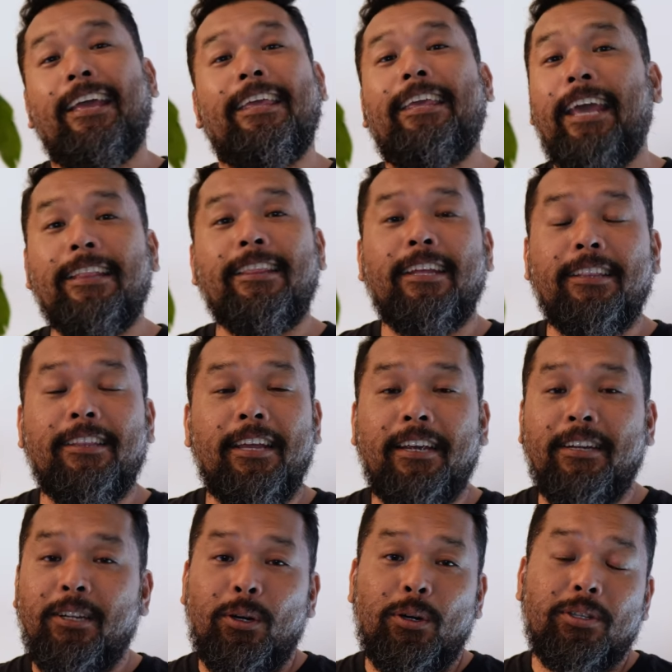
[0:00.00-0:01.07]
Getting
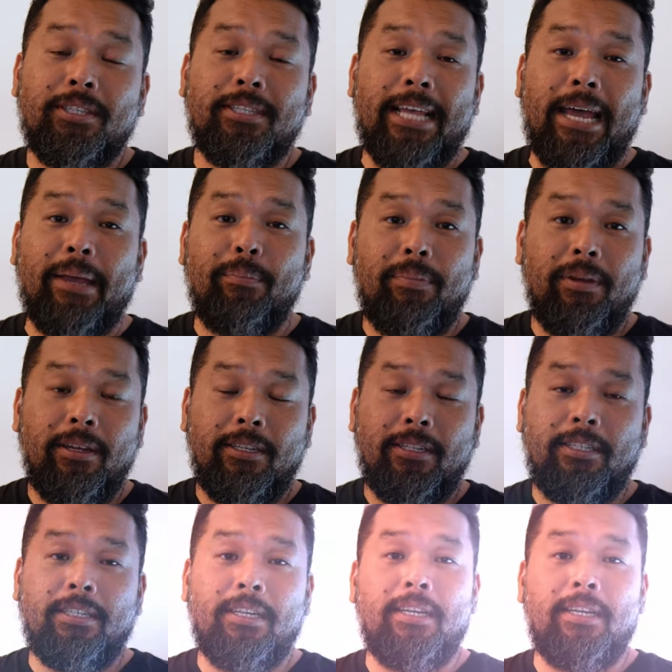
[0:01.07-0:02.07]
there though, Sai Beach